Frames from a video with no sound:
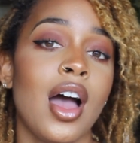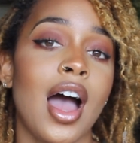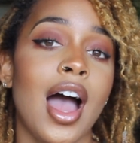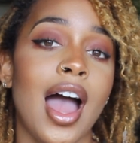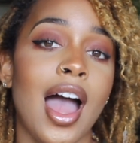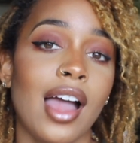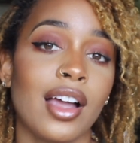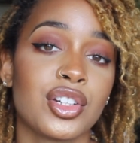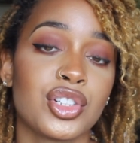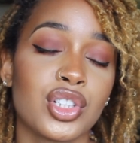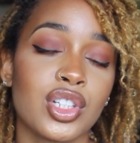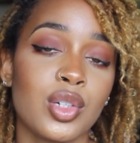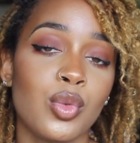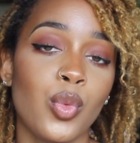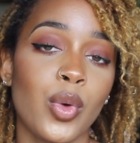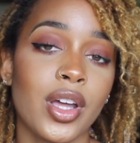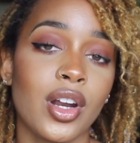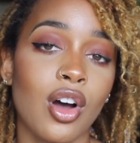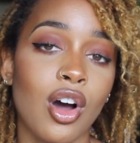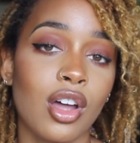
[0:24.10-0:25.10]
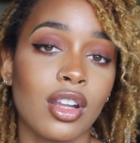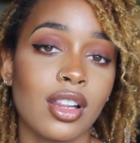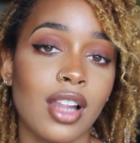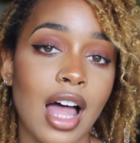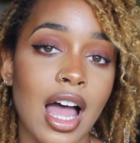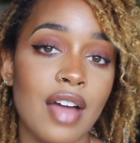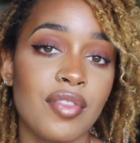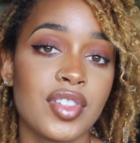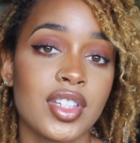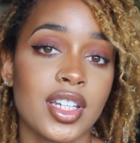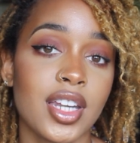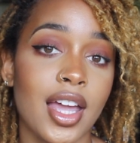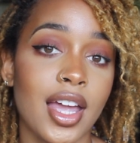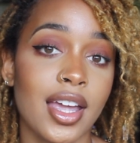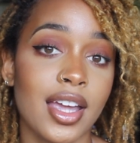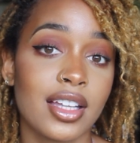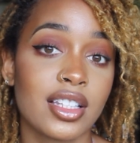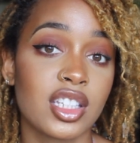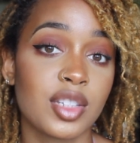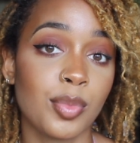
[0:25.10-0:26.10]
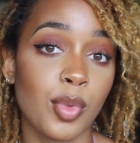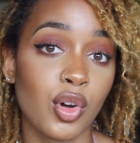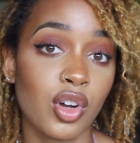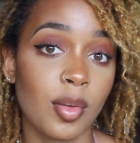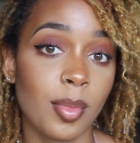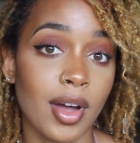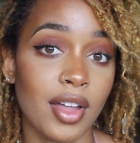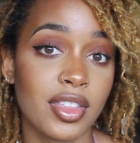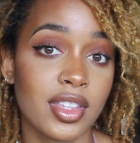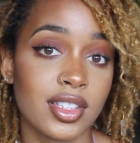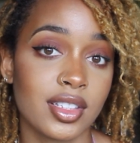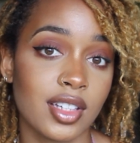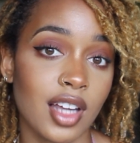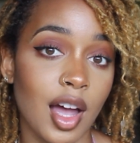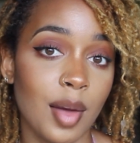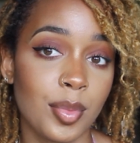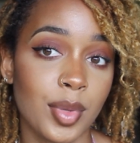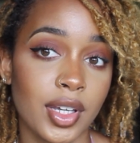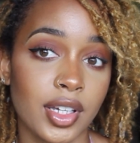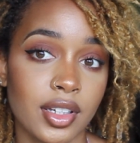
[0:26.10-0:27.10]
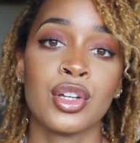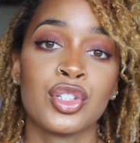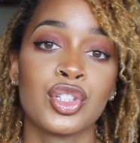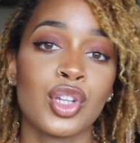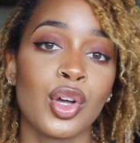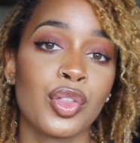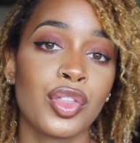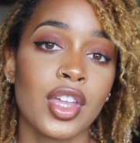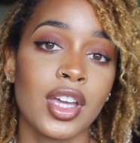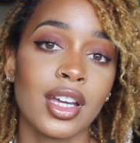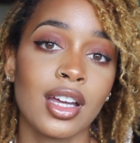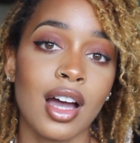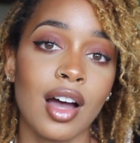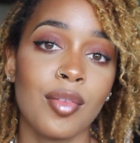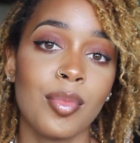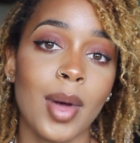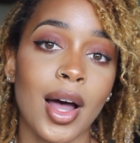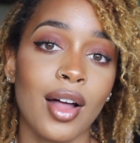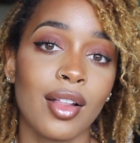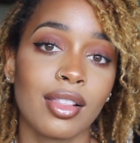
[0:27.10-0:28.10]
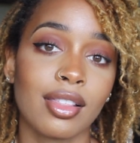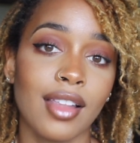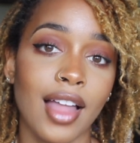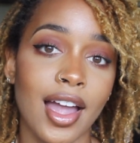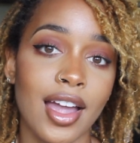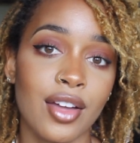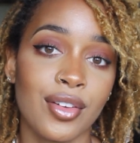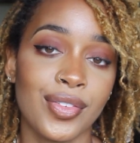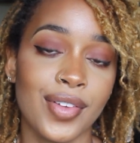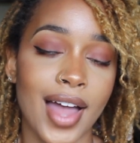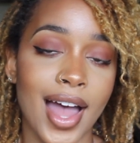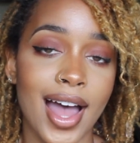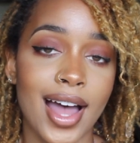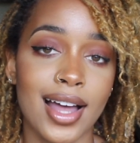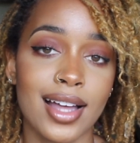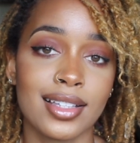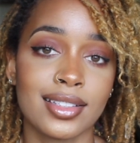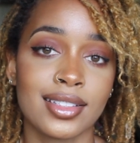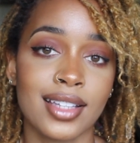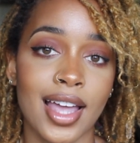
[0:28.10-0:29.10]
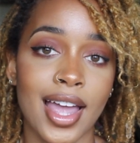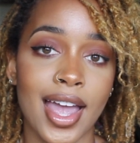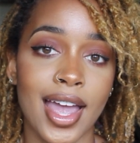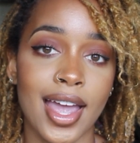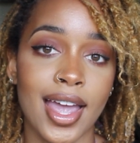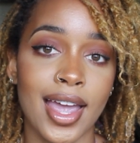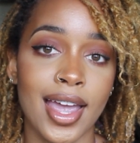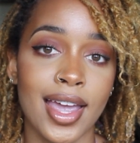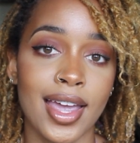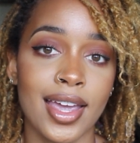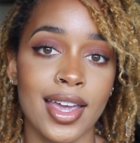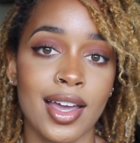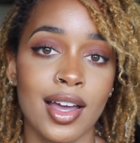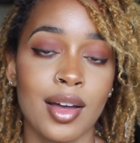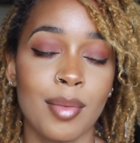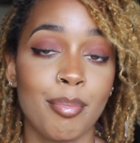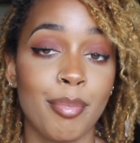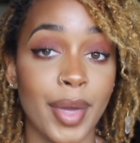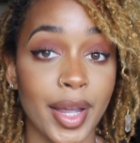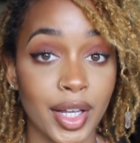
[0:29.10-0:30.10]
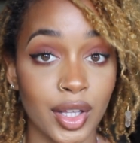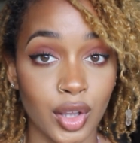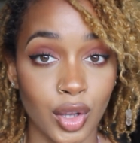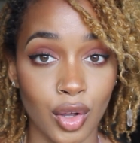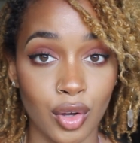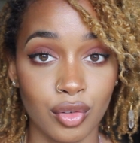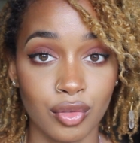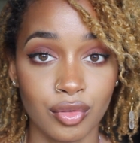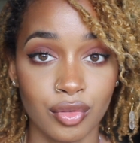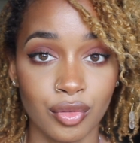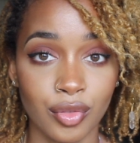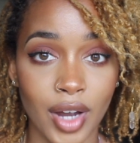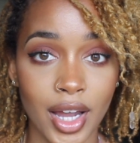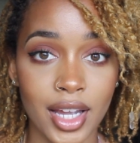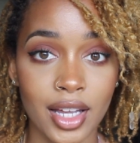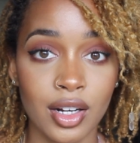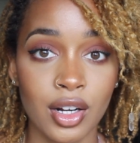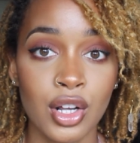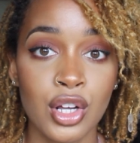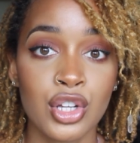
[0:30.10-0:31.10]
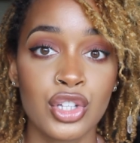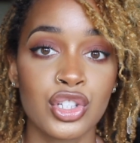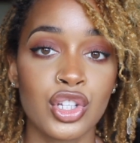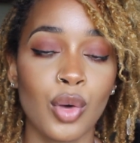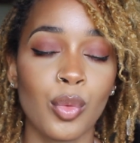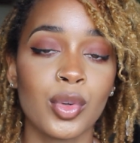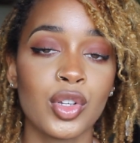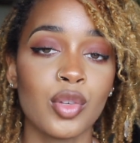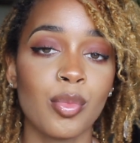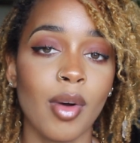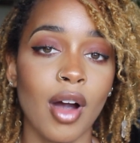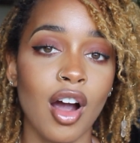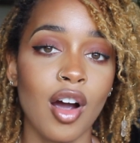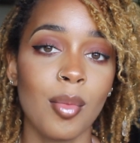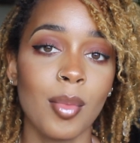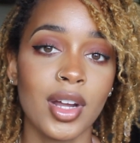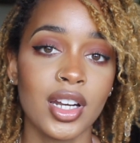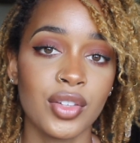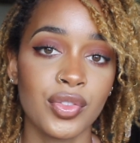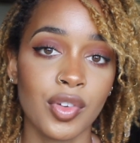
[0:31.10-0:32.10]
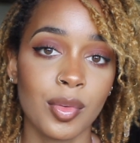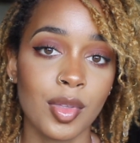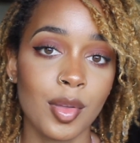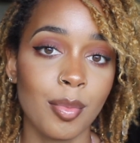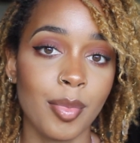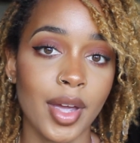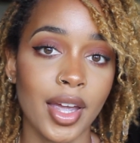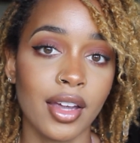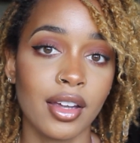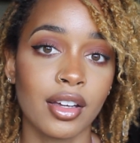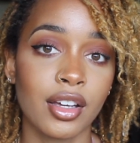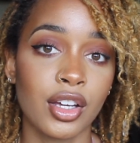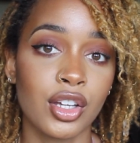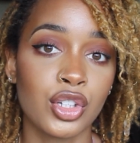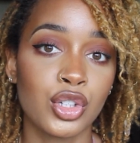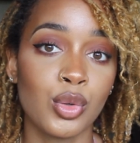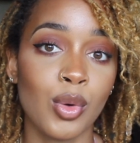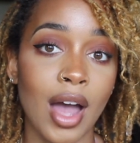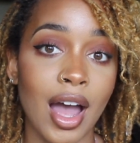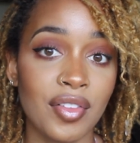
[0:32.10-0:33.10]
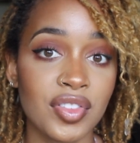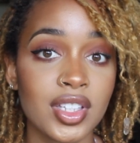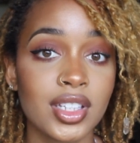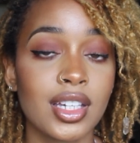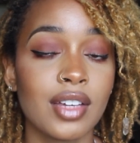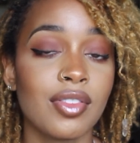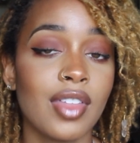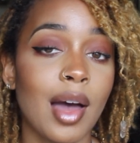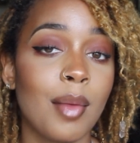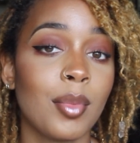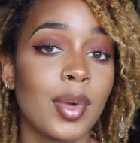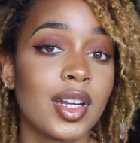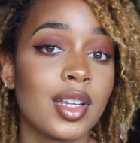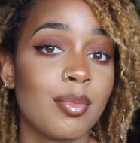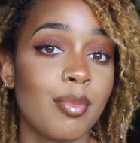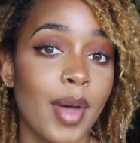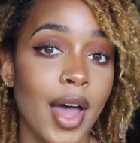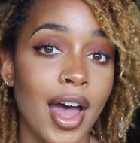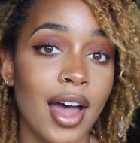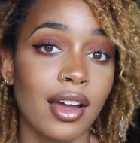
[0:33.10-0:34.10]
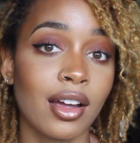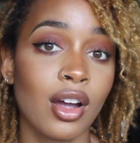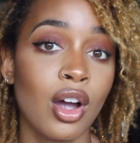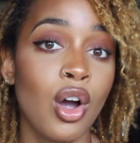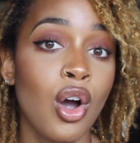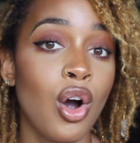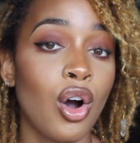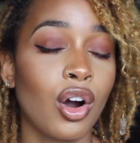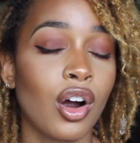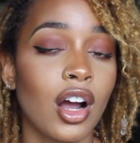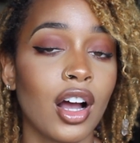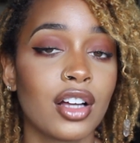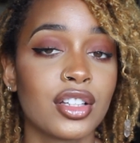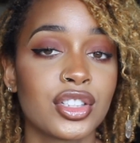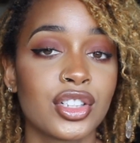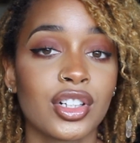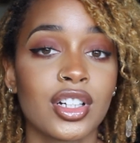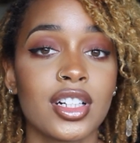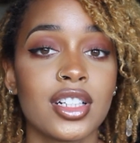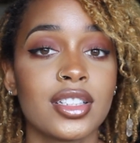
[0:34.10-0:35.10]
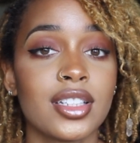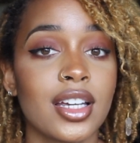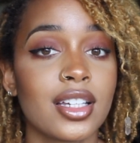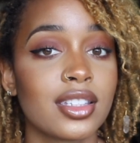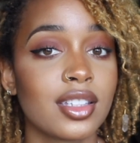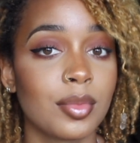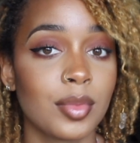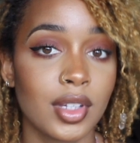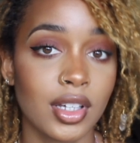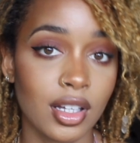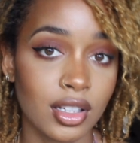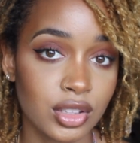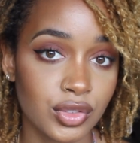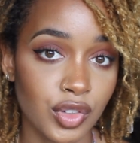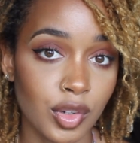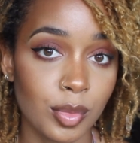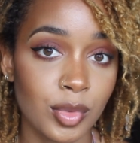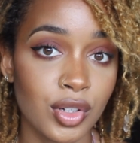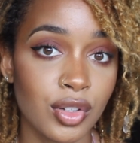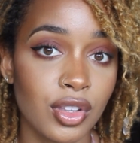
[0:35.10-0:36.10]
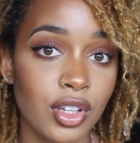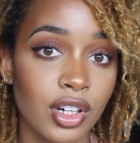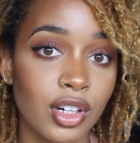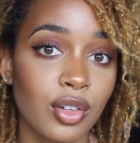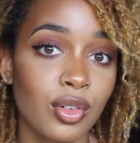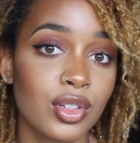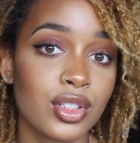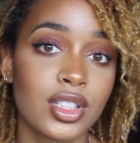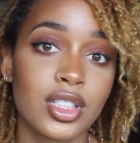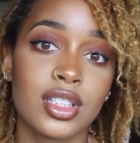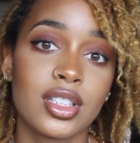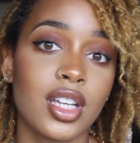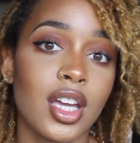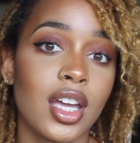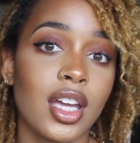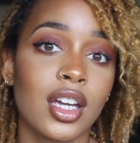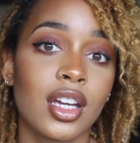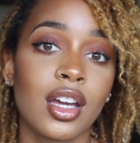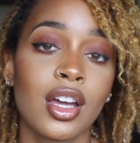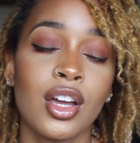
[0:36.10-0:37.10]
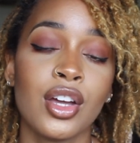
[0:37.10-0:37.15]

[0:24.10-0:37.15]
I actually went on live today and spoke about this topic. So think about life as a bank loan, right? So when you borrow money from the bank, you have to give that money back, or else they're going to take something else from you. They're going to take